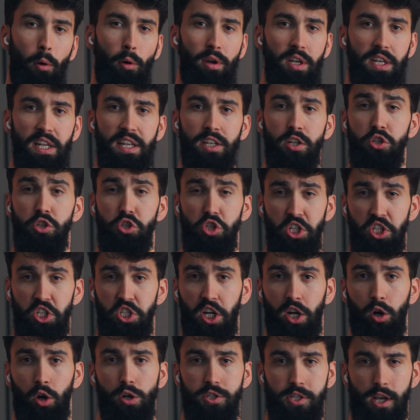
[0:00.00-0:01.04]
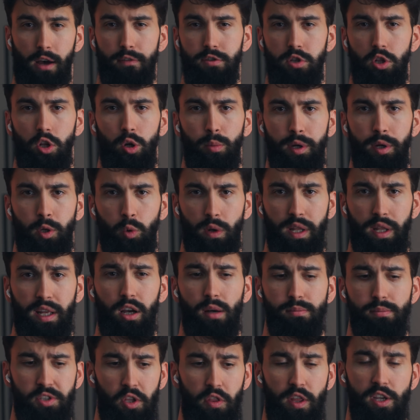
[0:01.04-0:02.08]
but we need to G-check ourselves a little bit when it
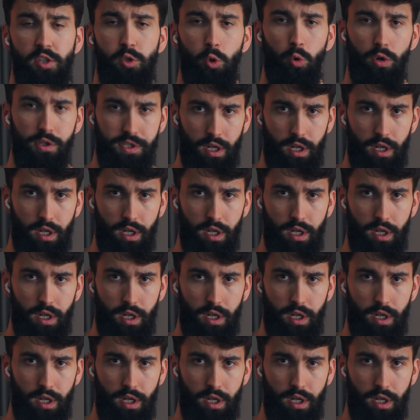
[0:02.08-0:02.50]
comes to this sort of